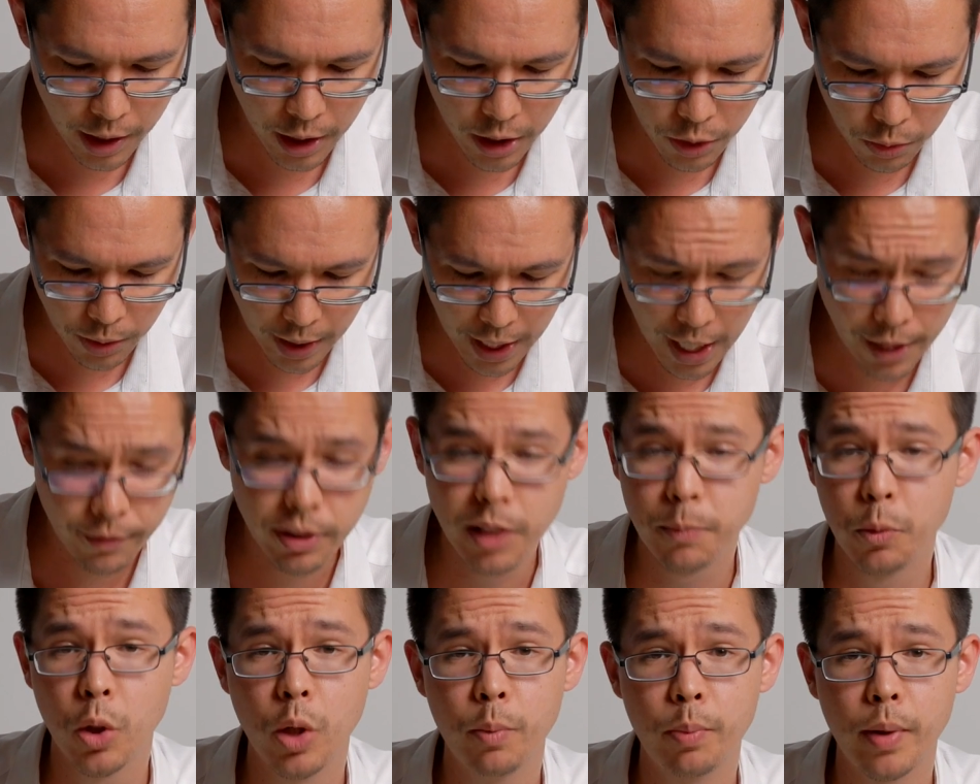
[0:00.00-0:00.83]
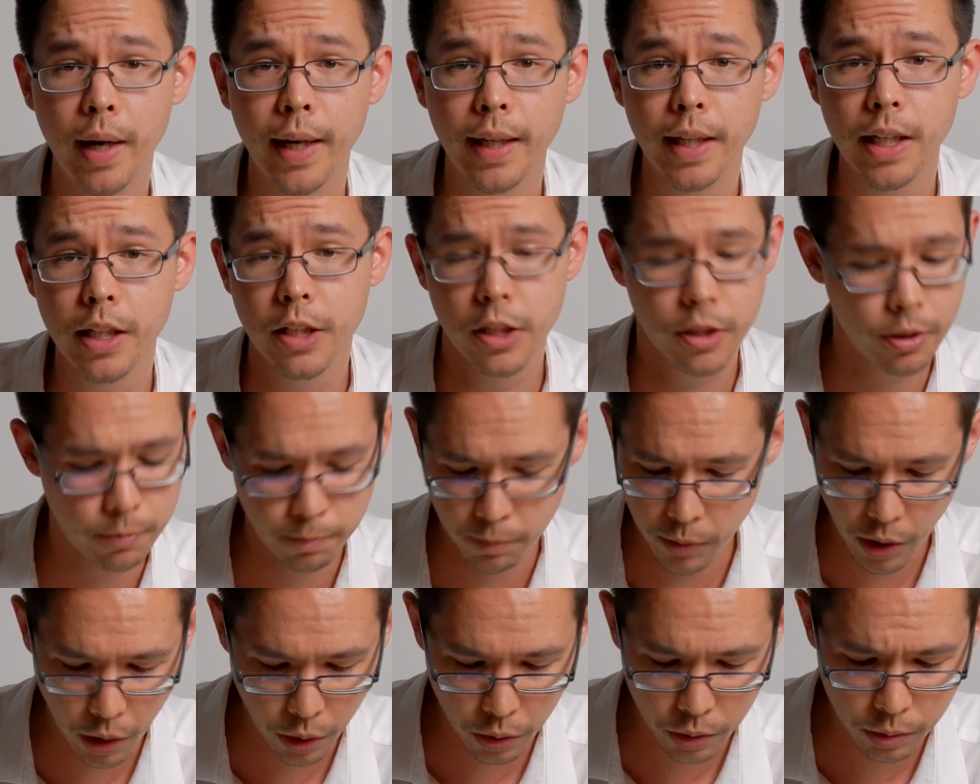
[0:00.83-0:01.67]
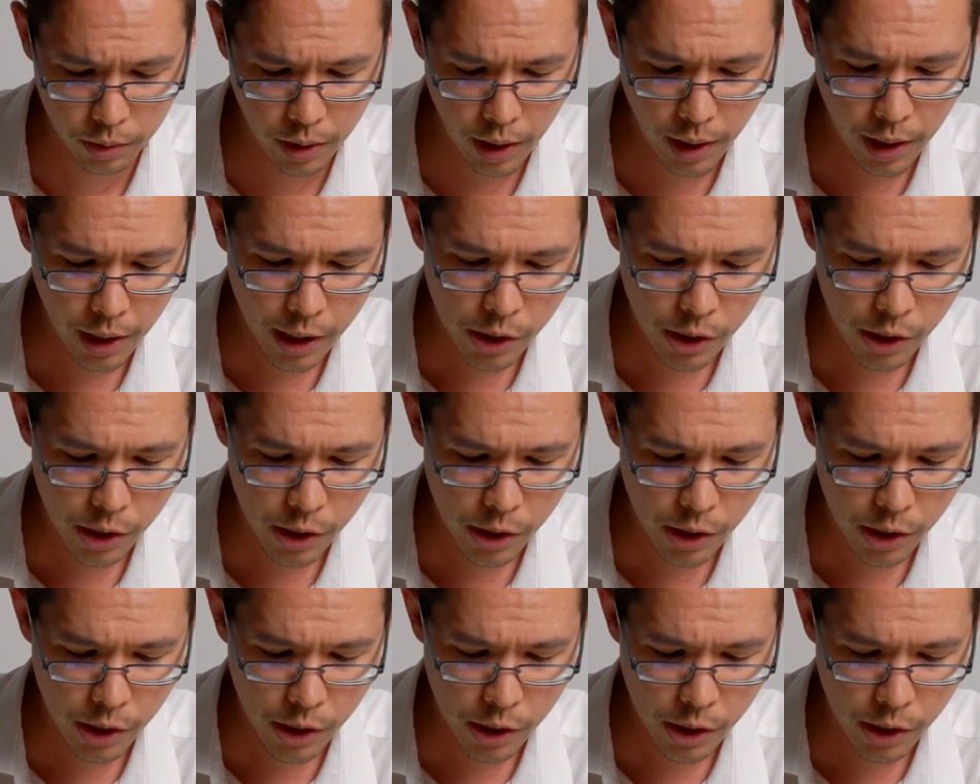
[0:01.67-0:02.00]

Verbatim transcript: Do I have any more brackets? No.